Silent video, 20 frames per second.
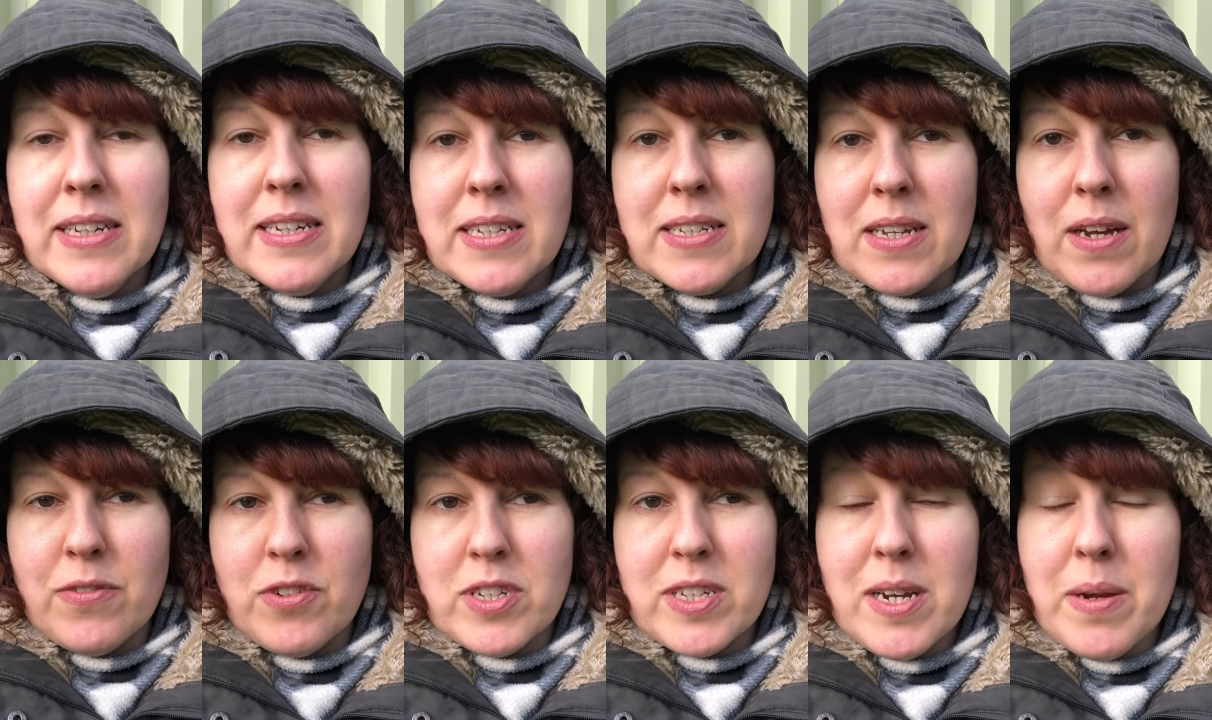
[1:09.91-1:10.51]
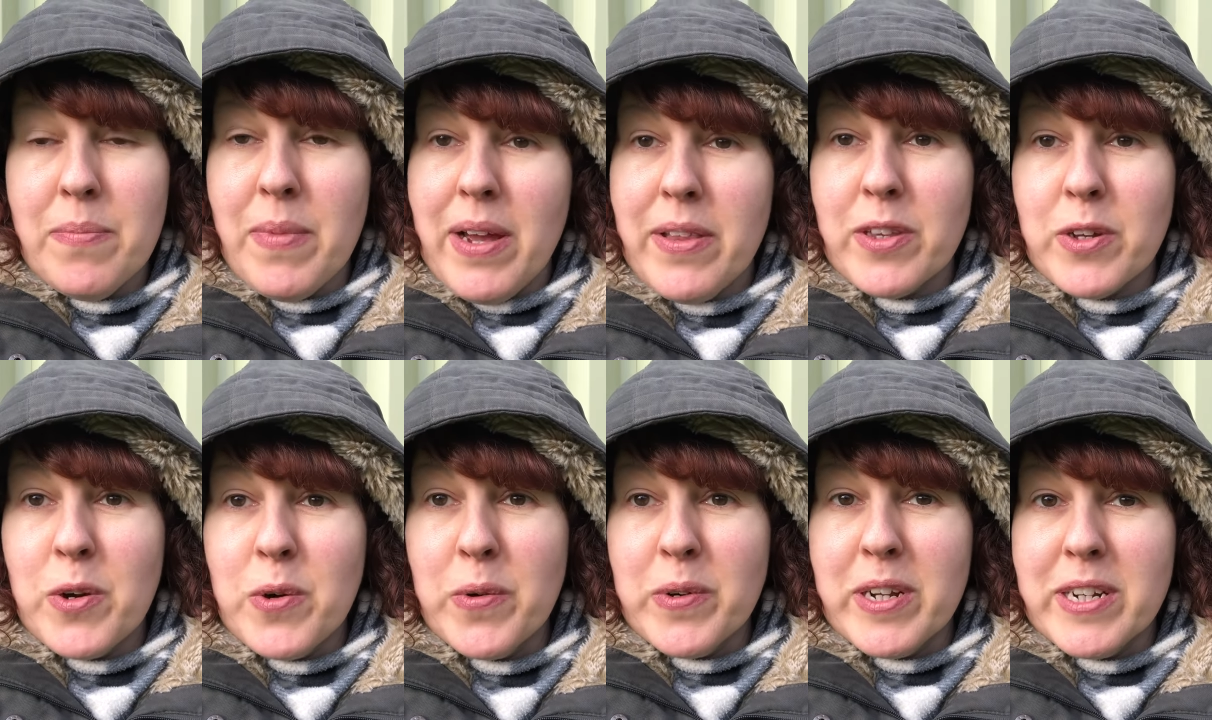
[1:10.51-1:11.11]
So I've just nipped around the
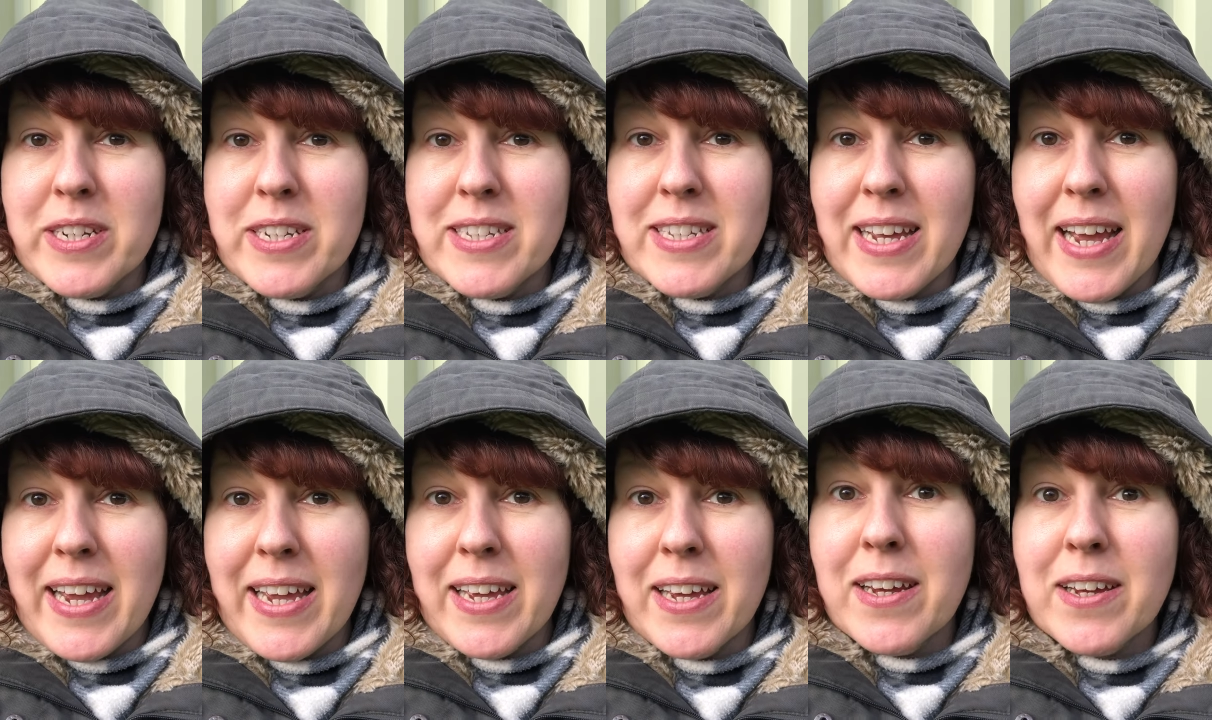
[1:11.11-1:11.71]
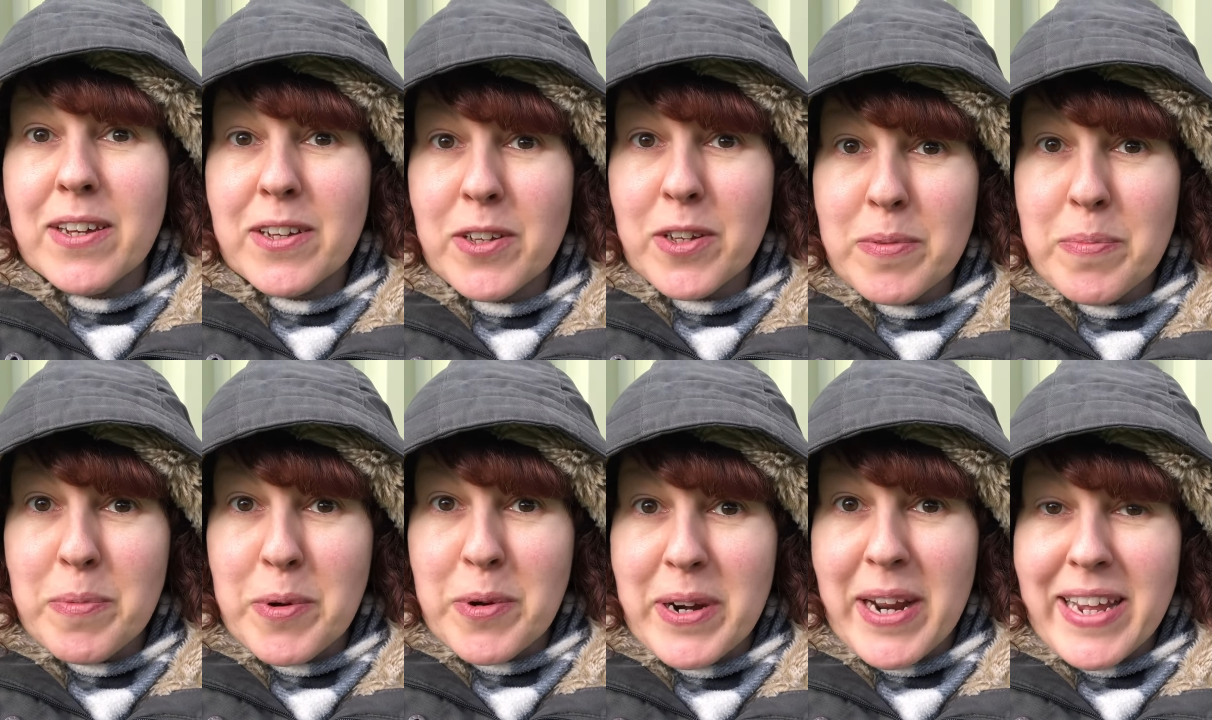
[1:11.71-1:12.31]
corner to say good
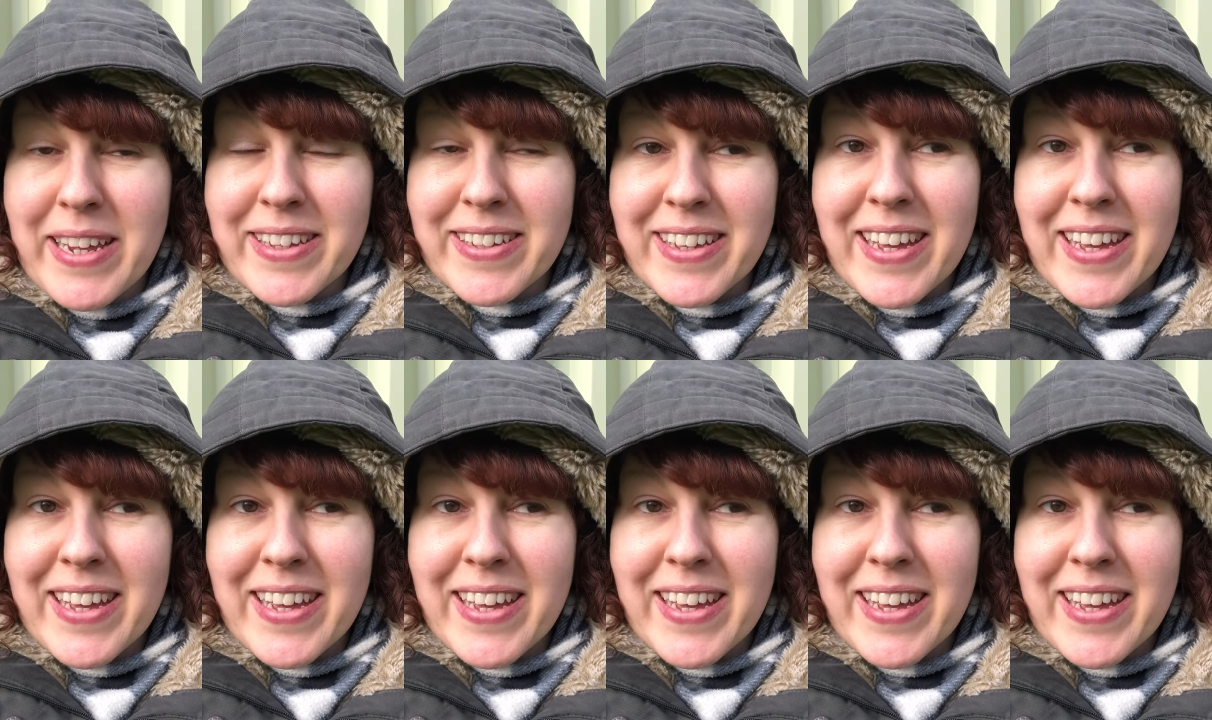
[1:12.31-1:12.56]
morning.